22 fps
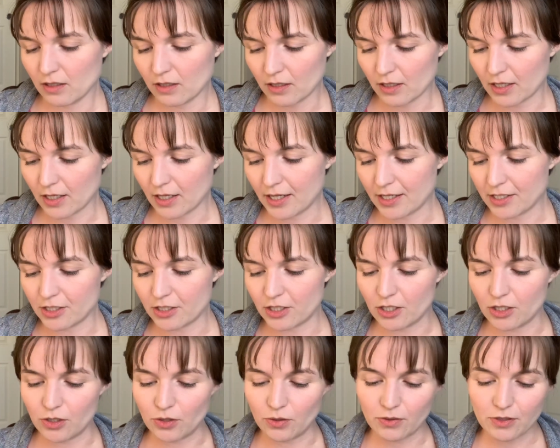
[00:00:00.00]
I
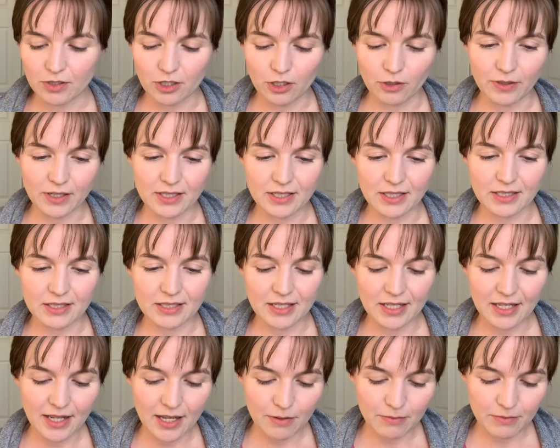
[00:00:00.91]
do. So it's a
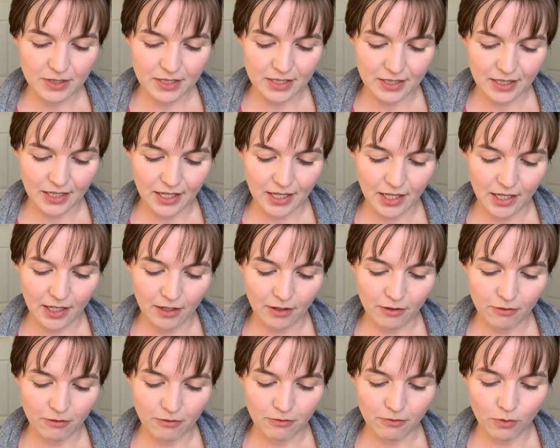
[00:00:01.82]

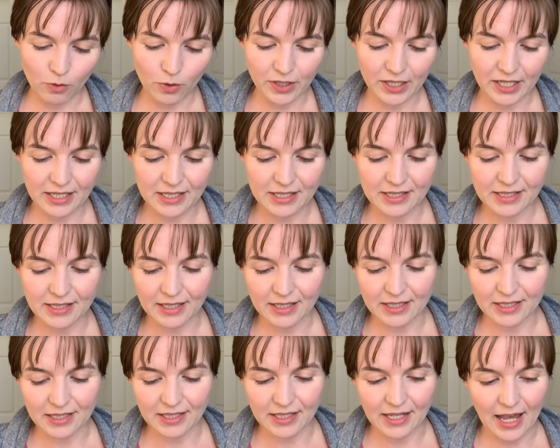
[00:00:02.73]
DMC
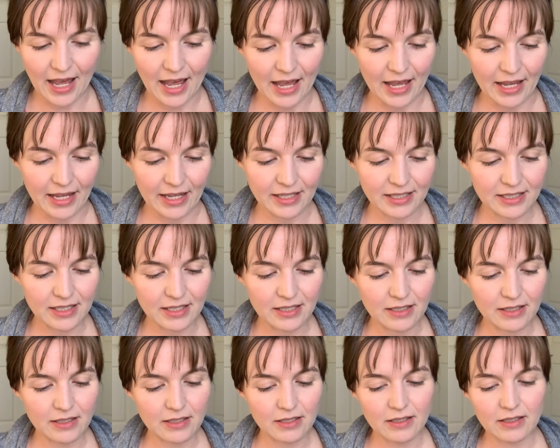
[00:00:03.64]
4068.
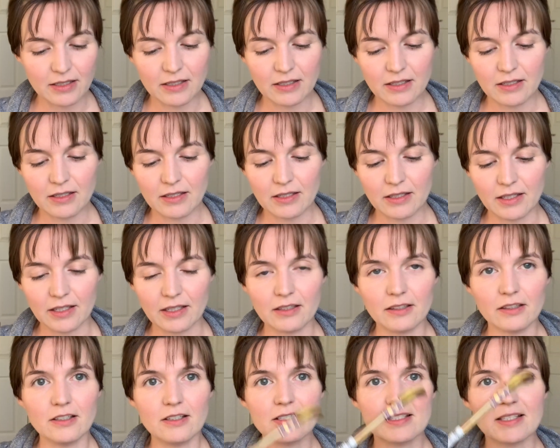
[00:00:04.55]
It
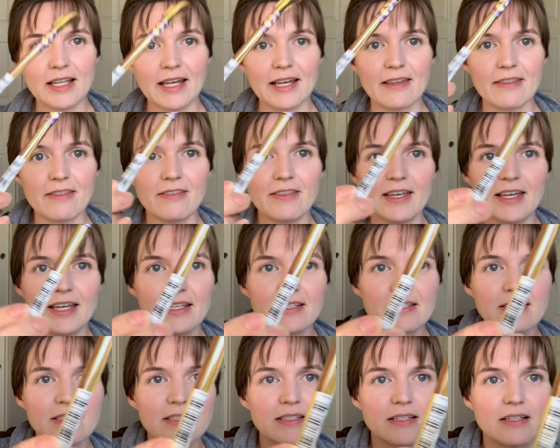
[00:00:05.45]
looks like
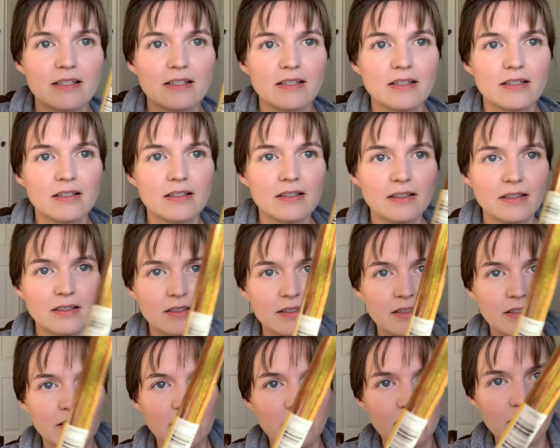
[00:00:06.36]
this.
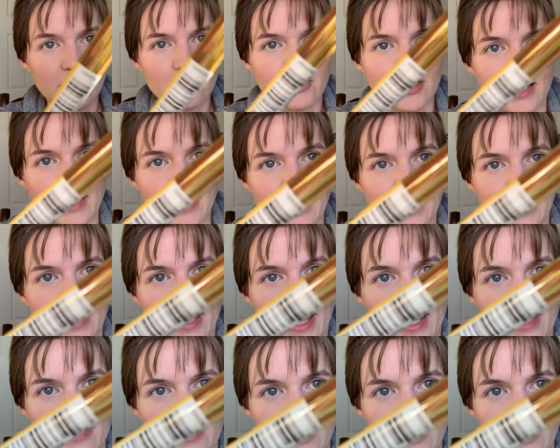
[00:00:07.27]
Try to get it out of the